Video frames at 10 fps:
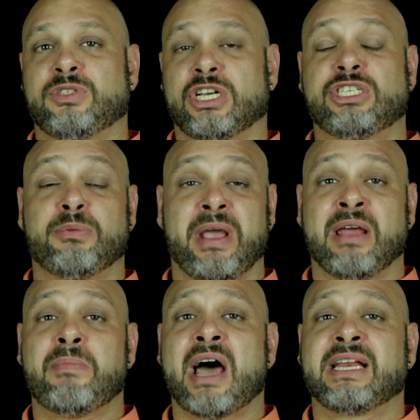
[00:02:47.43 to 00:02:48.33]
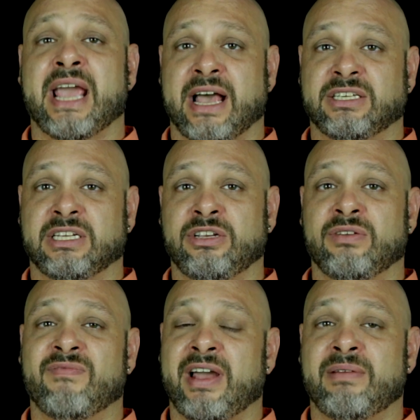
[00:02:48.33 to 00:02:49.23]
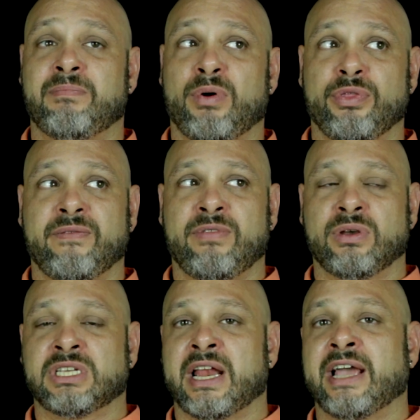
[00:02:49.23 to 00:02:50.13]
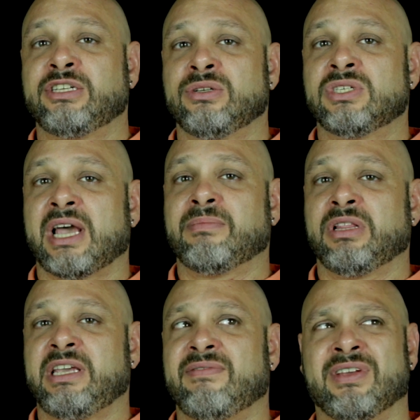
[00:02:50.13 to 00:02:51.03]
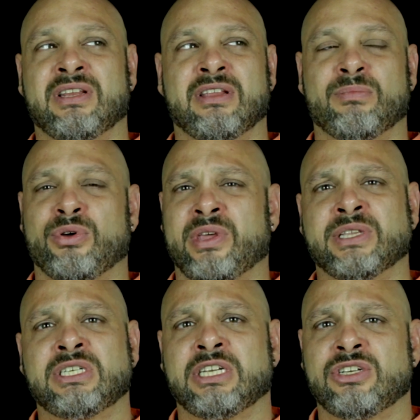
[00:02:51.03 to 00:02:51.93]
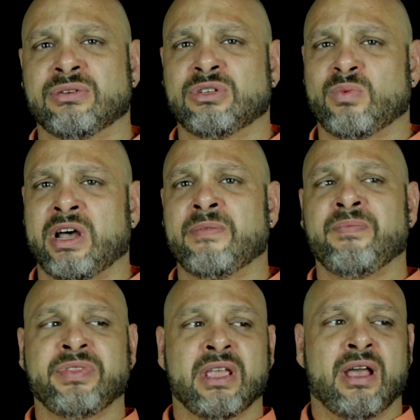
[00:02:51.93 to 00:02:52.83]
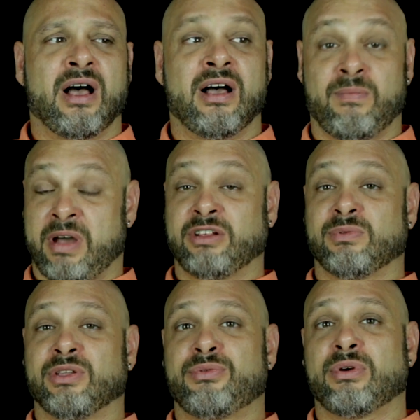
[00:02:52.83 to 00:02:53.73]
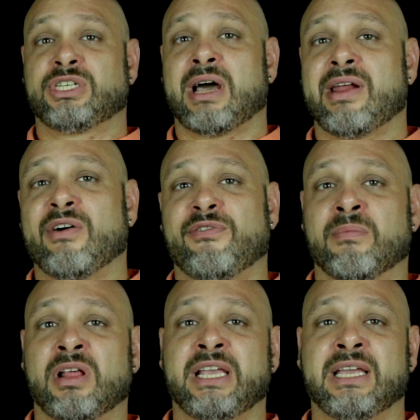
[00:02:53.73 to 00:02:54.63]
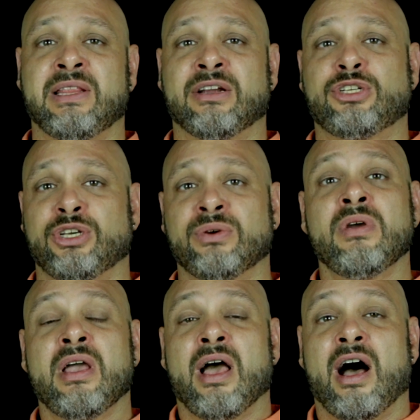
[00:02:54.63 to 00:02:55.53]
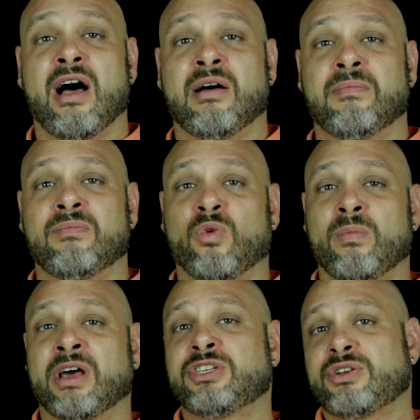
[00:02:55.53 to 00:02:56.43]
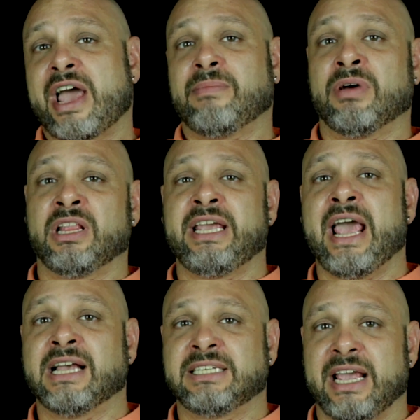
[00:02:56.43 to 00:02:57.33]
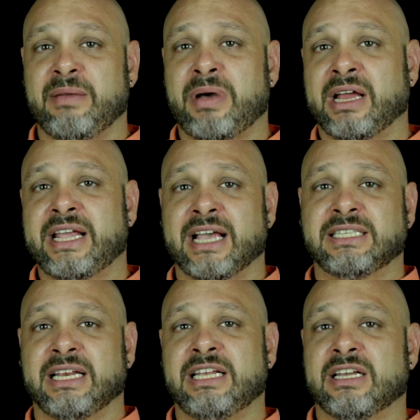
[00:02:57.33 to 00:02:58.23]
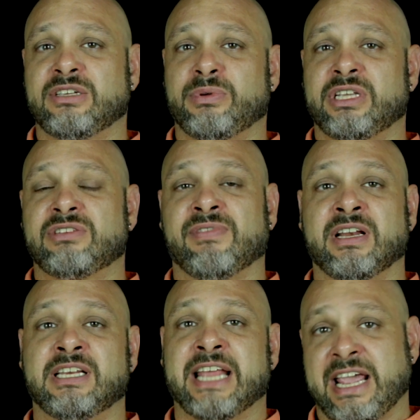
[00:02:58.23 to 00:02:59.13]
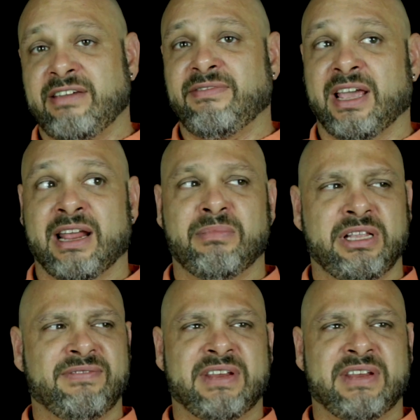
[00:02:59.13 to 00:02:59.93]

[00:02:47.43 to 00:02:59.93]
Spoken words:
Just Japan podcast, and you can find both of those on iTunes, I believe, and they're both on Stitcher as well. Might as well throw a shout out for Mully in there too. Warmoth Strat Mully has a podcast that he does with his friend Dave, and I believe